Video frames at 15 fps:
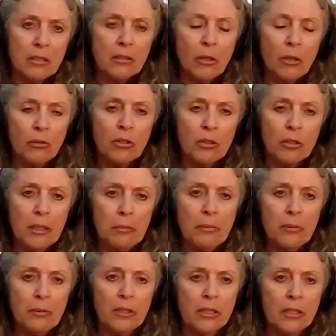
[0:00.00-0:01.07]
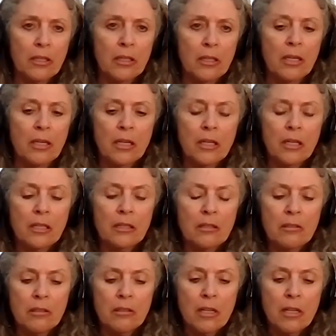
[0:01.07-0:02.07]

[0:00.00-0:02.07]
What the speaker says: local people, and in